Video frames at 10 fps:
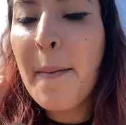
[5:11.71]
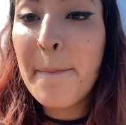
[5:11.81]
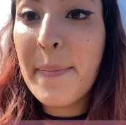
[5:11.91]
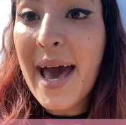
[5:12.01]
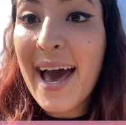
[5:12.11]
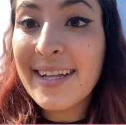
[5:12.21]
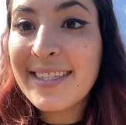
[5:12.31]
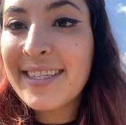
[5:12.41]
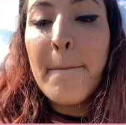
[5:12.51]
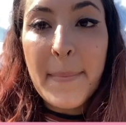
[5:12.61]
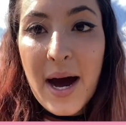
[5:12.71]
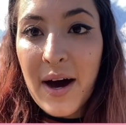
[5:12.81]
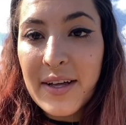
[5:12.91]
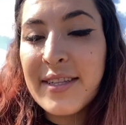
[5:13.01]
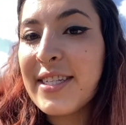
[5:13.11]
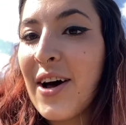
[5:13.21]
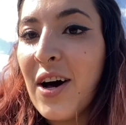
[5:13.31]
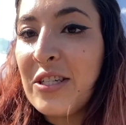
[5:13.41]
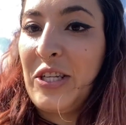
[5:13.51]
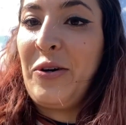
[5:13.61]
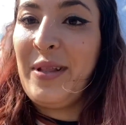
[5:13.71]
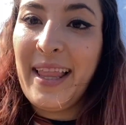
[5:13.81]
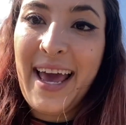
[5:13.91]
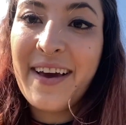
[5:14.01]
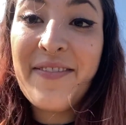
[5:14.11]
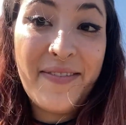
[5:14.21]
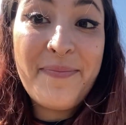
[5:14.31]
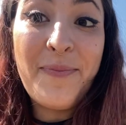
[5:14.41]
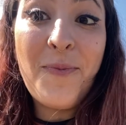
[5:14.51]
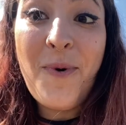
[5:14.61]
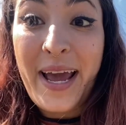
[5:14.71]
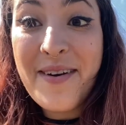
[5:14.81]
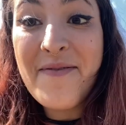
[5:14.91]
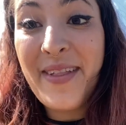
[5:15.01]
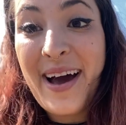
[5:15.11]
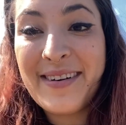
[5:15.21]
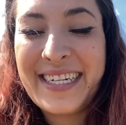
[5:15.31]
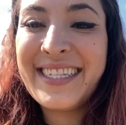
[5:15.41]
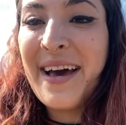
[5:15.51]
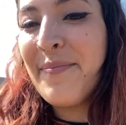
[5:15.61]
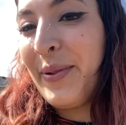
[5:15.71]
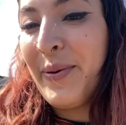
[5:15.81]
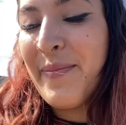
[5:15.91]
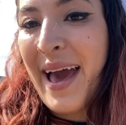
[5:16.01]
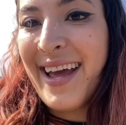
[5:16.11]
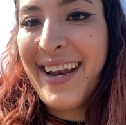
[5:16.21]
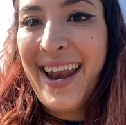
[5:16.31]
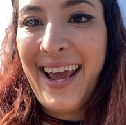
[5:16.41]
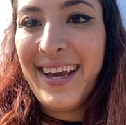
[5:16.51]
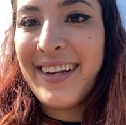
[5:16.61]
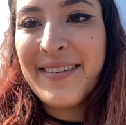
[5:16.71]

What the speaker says: Bats. Moths also like white flowers that bloom at night.